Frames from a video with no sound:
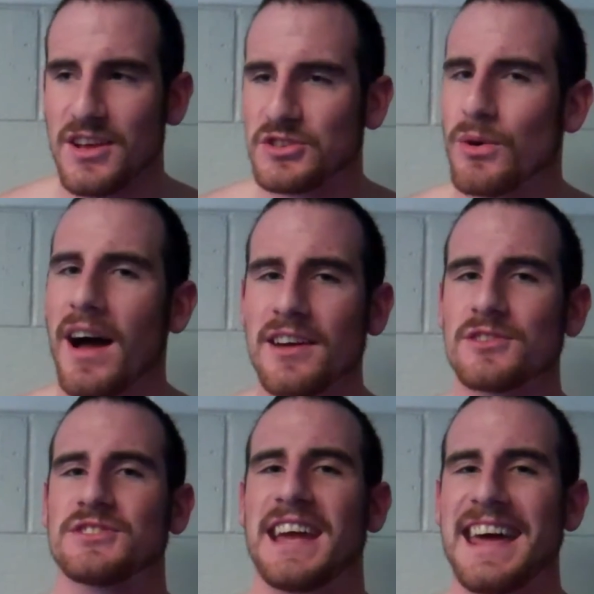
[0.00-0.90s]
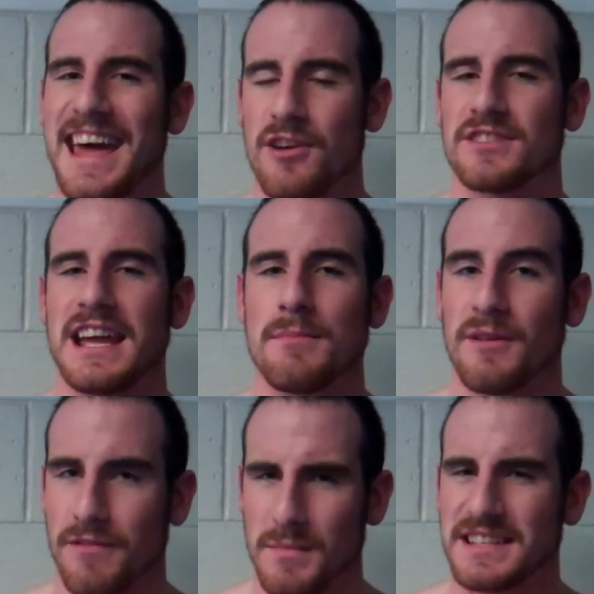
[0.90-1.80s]
So I understand
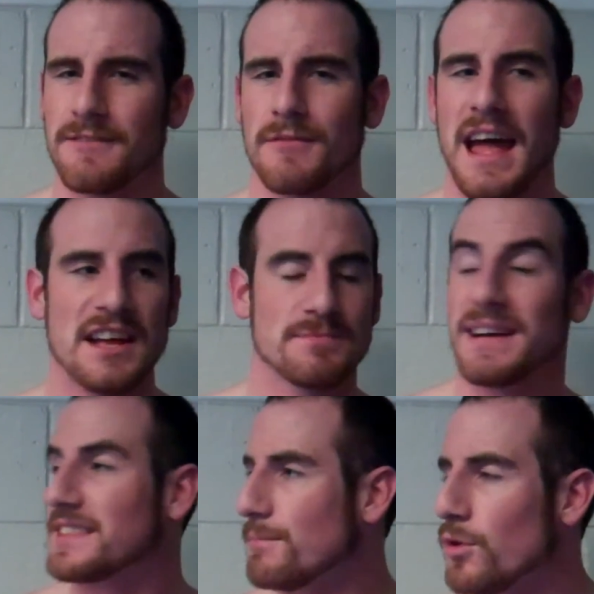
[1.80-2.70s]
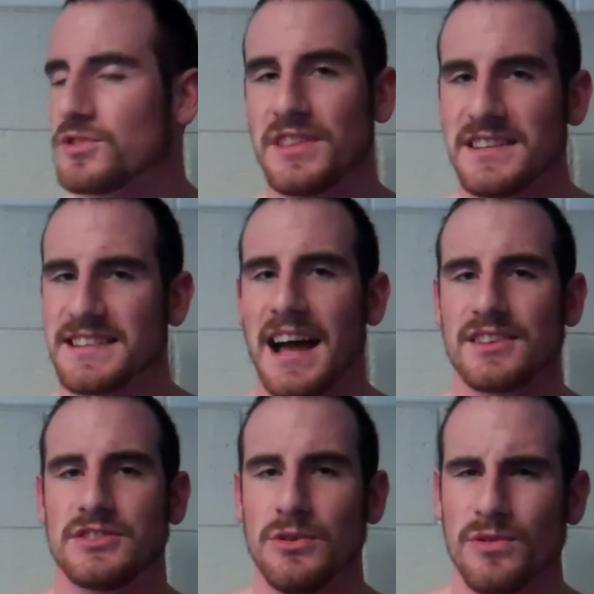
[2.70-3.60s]
entertainment from a different aspect than most of these
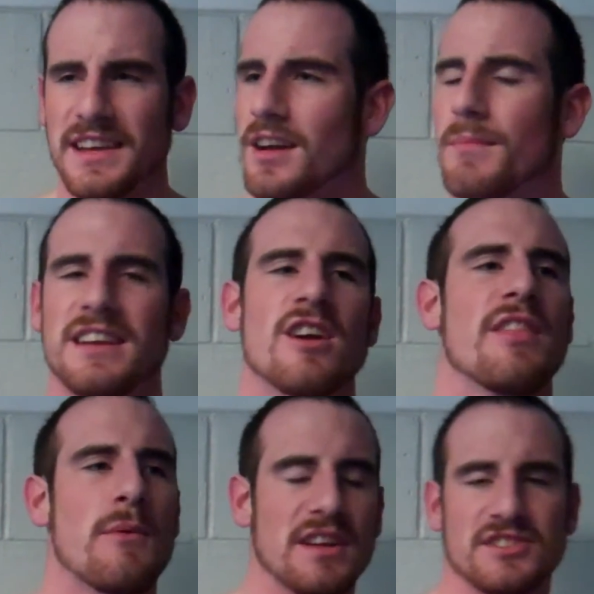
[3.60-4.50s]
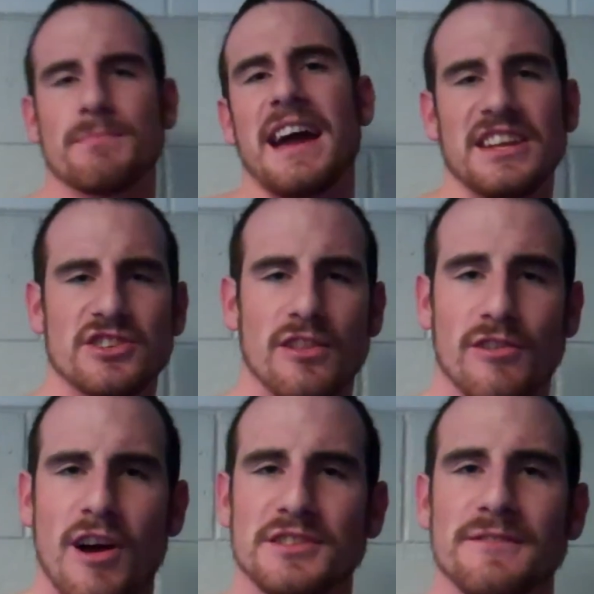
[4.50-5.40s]
guys do. They come in here and they want to smack each other
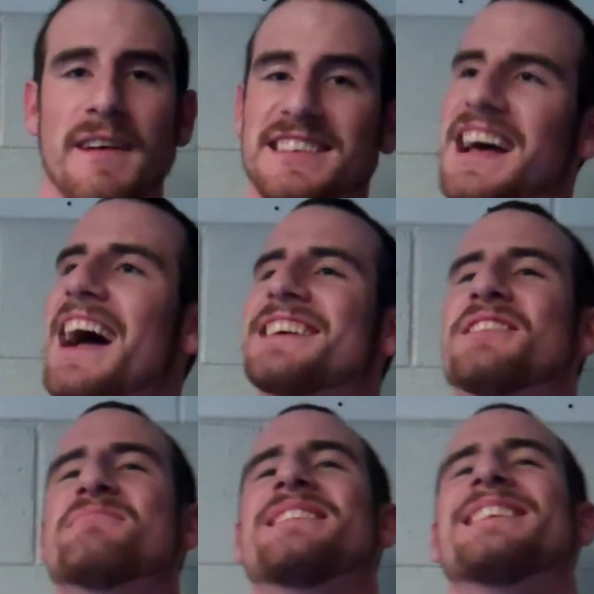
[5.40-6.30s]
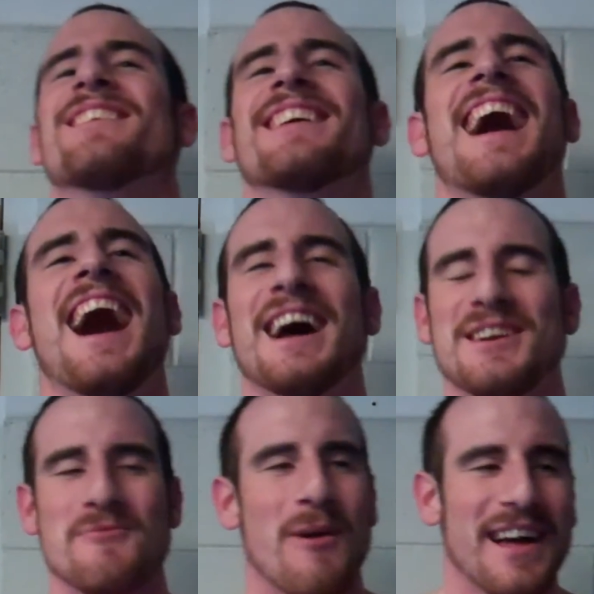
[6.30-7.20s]
across the face. I come in here and
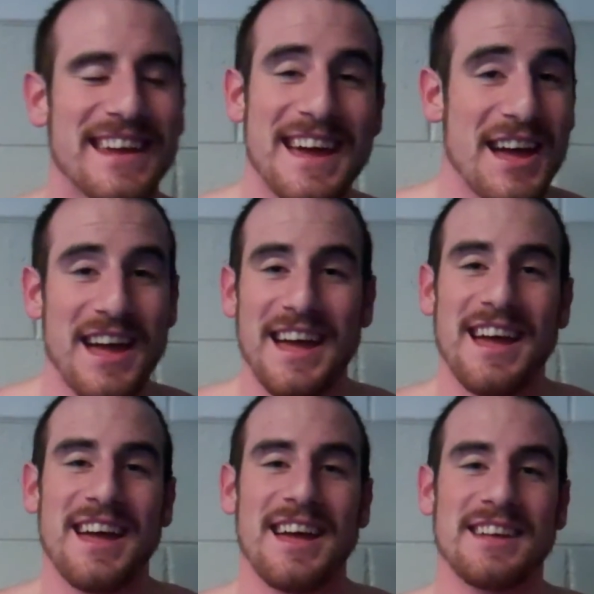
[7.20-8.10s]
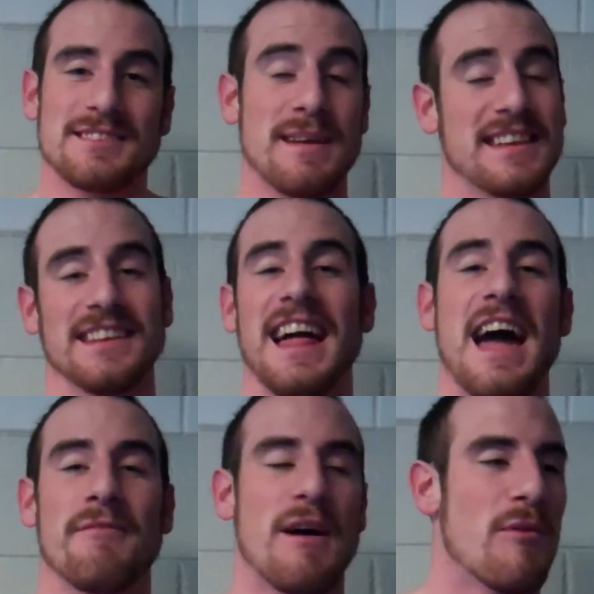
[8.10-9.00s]
I want to make you
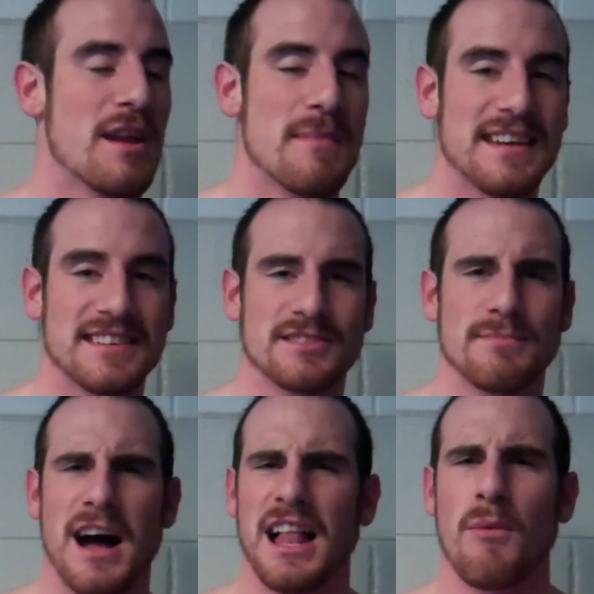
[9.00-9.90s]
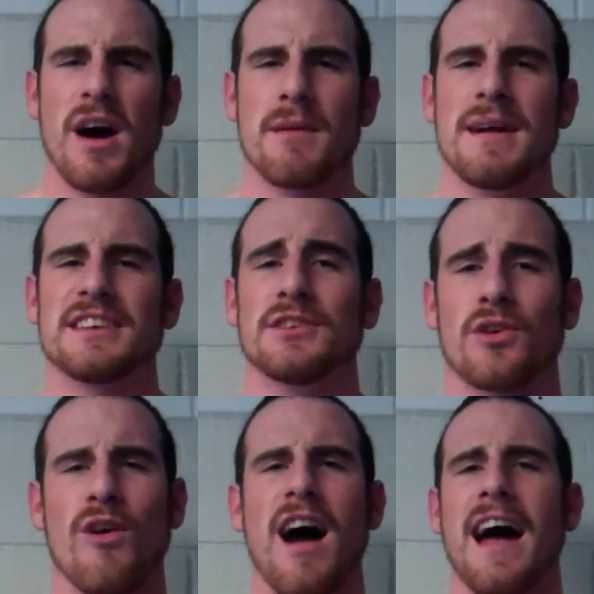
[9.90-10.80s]
laugh. I want to make you smile. I want to make you
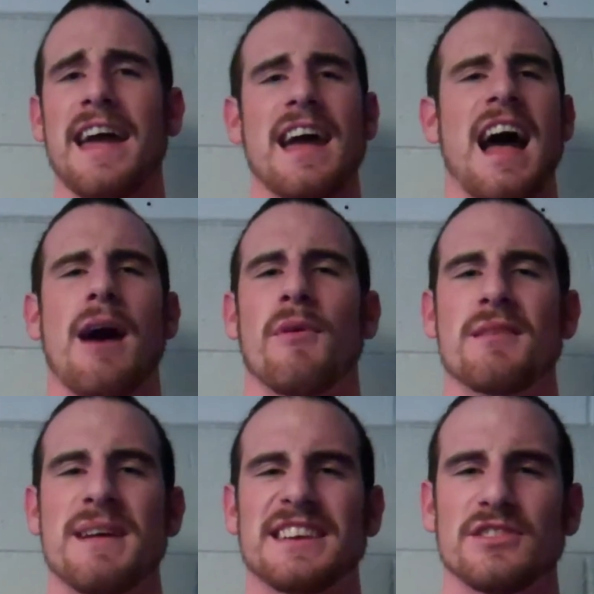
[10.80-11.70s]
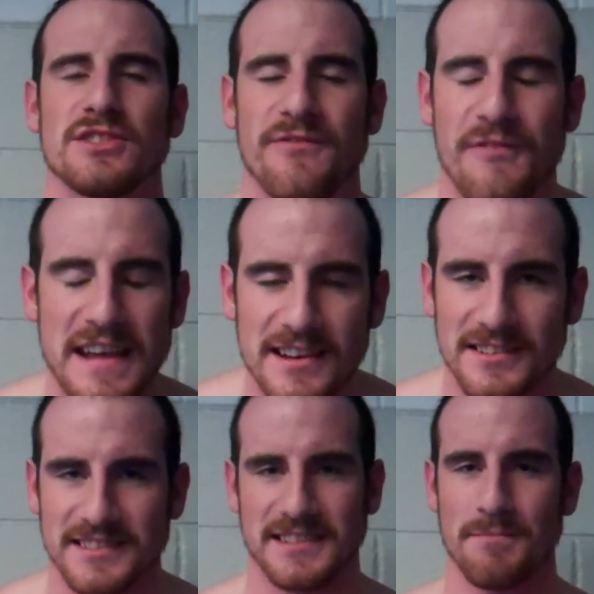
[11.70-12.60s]
cry. I want to make you
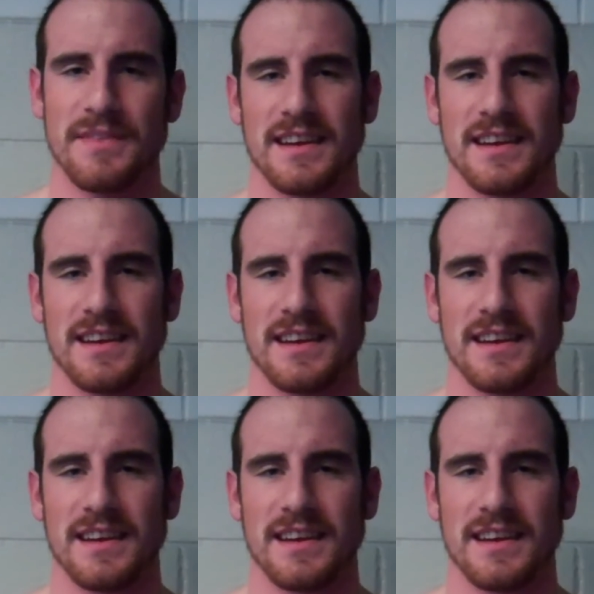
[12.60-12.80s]
feel something.